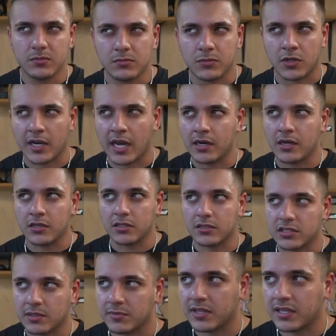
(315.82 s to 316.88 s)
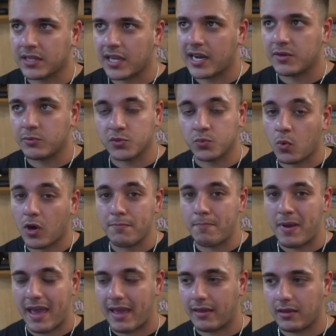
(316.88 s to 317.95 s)
or 900, something like that. It was one
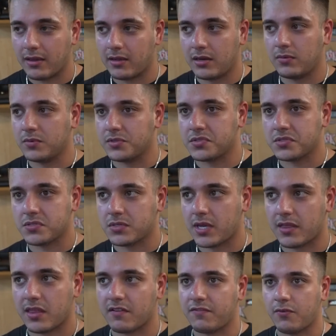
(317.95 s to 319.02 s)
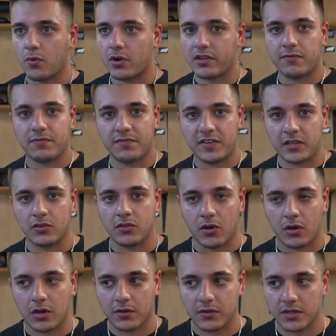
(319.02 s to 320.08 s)
bay, and it was, I think, 40 feet
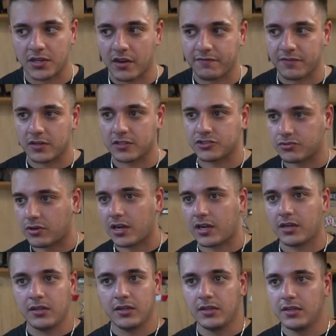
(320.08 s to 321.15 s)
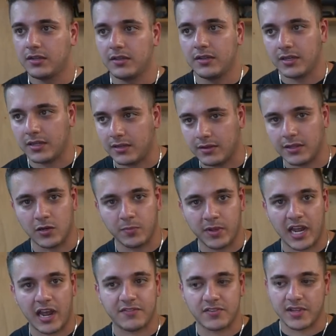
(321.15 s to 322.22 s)
long, enough for a truck. And a little bit
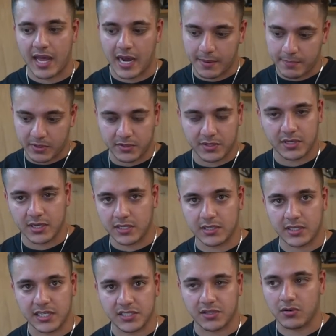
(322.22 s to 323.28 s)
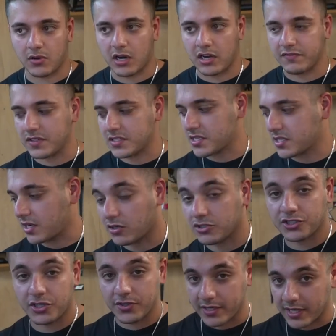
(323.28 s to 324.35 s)
after that, I built a nice little office, and I'll
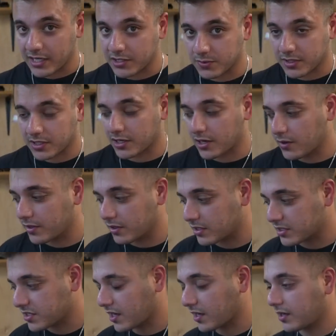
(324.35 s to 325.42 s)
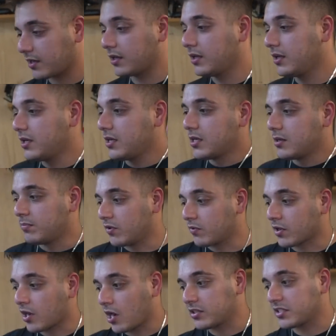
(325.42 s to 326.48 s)
show you guys. We're going to go there in a second. But
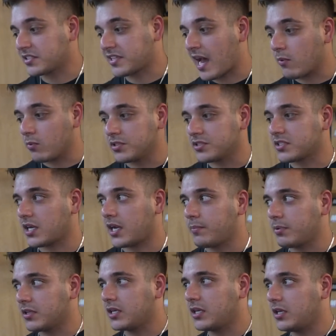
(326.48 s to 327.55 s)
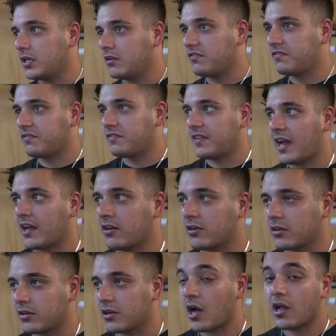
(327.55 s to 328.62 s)
regardless, that was, I believe,
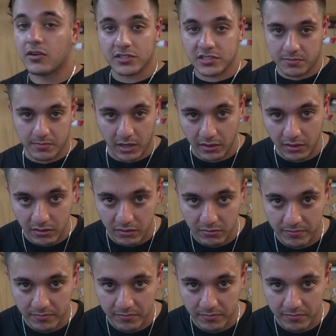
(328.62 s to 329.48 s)
$900 a month,